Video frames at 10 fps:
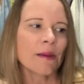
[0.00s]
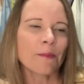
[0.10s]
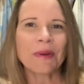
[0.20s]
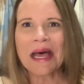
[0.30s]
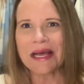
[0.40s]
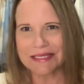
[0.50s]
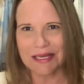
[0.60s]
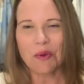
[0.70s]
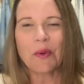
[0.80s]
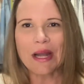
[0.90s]
but
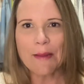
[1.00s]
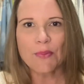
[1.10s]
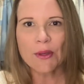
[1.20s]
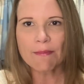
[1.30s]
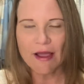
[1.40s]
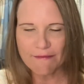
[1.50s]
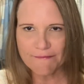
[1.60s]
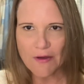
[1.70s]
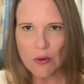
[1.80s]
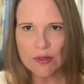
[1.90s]
when I put my
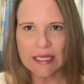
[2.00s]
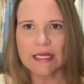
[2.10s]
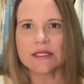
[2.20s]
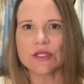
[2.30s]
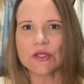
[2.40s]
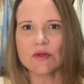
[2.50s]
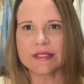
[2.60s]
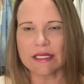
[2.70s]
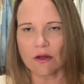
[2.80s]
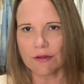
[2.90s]
phone in it to use
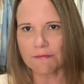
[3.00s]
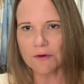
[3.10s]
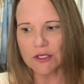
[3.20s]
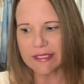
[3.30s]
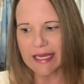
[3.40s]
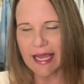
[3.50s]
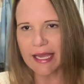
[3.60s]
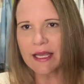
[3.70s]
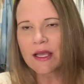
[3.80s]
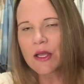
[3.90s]
it on the first
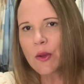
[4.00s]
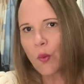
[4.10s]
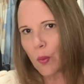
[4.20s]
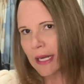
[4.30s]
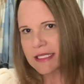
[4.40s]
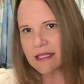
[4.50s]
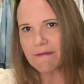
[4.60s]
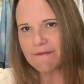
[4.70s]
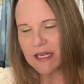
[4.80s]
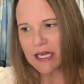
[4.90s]
day, when I did the
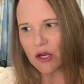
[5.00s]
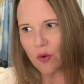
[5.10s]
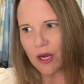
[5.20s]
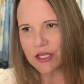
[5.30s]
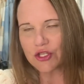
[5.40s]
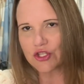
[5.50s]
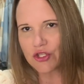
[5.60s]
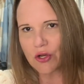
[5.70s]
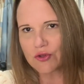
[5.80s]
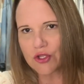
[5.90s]
video, I just
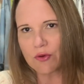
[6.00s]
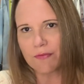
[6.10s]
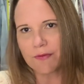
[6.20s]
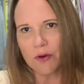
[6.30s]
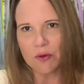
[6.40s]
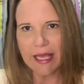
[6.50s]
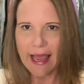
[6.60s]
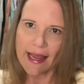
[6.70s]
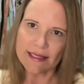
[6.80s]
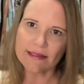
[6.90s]
showed you a phone
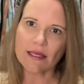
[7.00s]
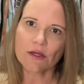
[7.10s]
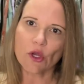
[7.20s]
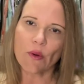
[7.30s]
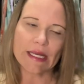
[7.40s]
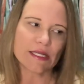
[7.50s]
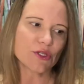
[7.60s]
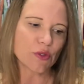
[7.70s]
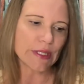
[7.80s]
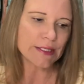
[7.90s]
case going
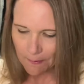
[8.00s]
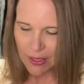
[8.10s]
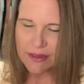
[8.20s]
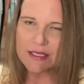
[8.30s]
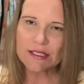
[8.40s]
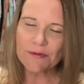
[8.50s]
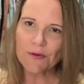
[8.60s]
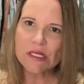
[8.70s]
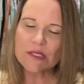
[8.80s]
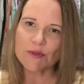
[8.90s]
into it. But the
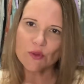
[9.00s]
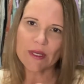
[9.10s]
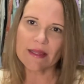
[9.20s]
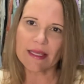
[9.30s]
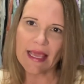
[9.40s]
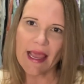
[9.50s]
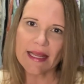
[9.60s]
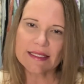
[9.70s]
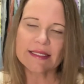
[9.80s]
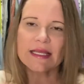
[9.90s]
difference between the
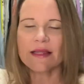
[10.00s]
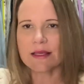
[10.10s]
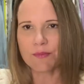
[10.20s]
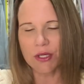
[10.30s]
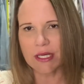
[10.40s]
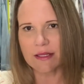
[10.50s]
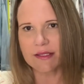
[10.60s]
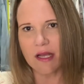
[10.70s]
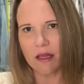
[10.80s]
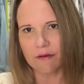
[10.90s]
case and then putting the
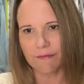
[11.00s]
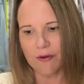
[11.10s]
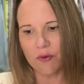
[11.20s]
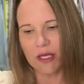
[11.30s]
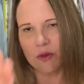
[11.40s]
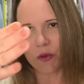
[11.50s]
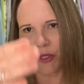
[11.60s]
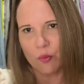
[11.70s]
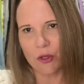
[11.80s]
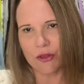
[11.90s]
solid phone in
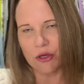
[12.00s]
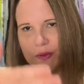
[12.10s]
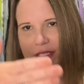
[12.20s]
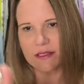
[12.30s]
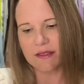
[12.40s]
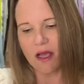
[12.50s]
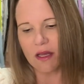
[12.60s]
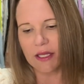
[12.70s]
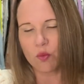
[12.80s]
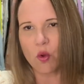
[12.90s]
where there was a
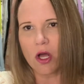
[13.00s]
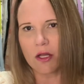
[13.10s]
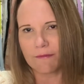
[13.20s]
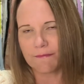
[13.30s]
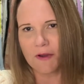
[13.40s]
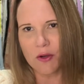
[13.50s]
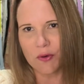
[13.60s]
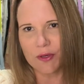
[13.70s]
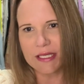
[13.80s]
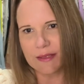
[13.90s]
solid wall of
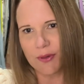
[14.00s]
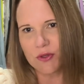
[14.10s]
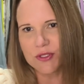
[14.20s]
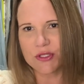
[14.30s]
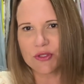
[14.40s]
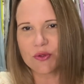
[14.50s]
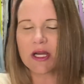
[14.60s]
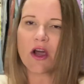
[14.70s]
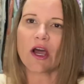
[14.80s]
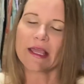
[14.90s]
phone as opposed to a
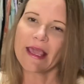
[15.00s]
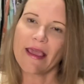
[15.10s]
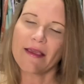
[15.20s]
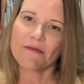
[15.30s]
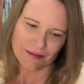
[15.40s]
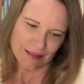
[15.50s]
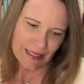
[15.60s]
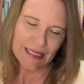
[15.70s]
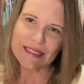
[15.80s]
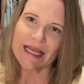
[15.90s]
concave
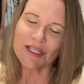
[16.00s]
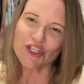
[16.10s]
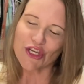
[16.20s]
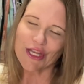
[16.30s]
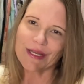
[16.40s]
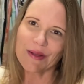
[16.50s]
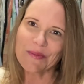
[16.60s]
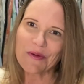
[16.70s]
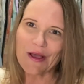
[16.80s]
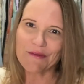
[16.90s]
indention
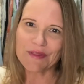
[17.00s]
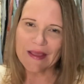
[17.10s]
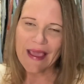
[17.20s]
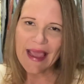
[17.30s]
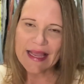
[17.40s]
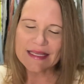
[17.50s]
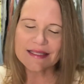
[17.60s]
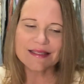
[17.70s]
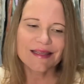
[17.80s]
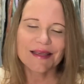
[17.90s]
of the
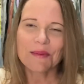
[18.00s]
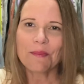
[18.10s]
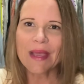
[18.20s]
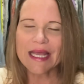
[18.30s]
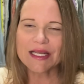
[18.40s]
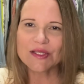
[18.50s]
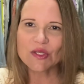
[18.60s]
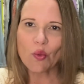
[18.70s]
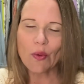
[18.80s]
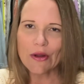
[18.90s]
case made it
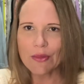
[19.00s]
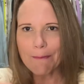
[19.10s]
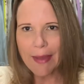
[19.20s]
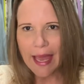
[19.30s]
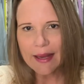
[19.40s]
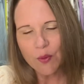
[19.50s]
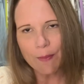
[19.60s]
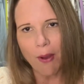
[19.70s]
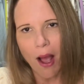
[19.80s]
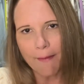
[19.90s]
so where the bag
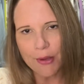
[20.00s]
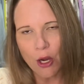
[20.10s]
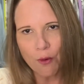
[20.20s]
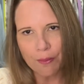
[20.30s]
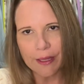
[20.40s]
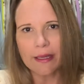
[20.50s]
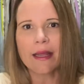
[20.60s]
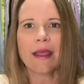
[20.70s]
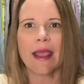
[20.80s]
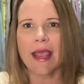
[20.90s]
would pop open.
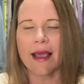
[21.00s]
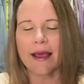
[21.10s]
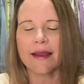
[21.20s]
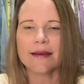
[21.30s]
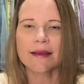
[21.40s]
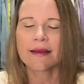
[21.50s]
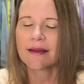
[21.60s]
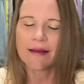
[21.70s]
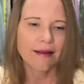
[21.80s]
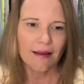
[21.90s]
And
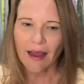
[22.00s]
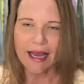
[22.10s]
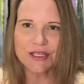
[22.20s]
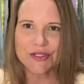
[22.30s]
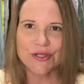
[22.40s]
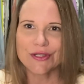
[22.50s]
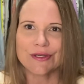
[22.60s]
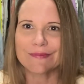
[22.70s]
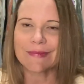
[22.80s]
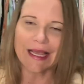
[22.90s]
I just
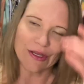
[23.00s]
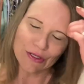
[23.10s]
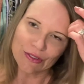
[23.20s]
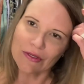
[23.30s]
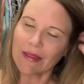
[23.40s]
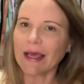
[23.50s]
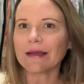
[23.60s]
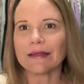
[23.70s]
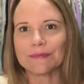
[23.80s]
couldn't, I couldn't do that